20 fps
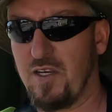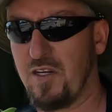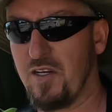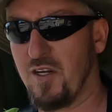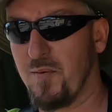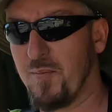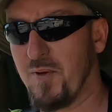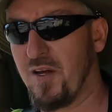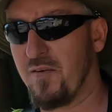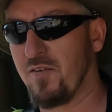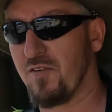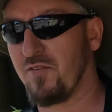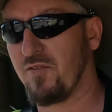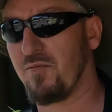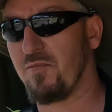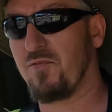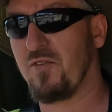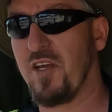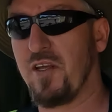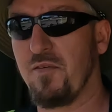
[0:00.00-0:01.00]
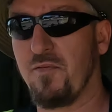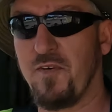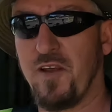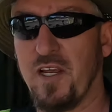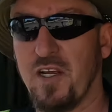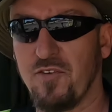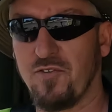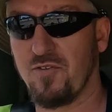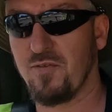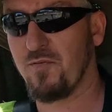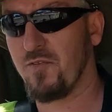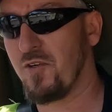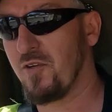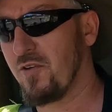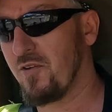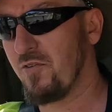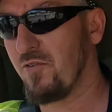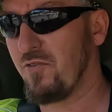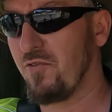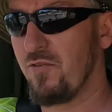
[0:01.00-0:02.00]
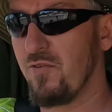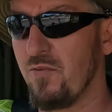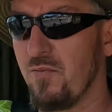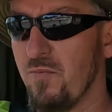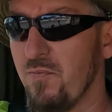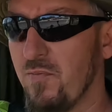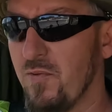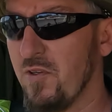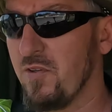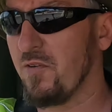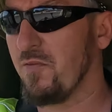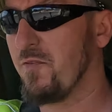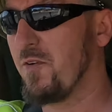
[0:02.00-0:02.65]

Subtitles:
Getting up over 10,000 views, nearly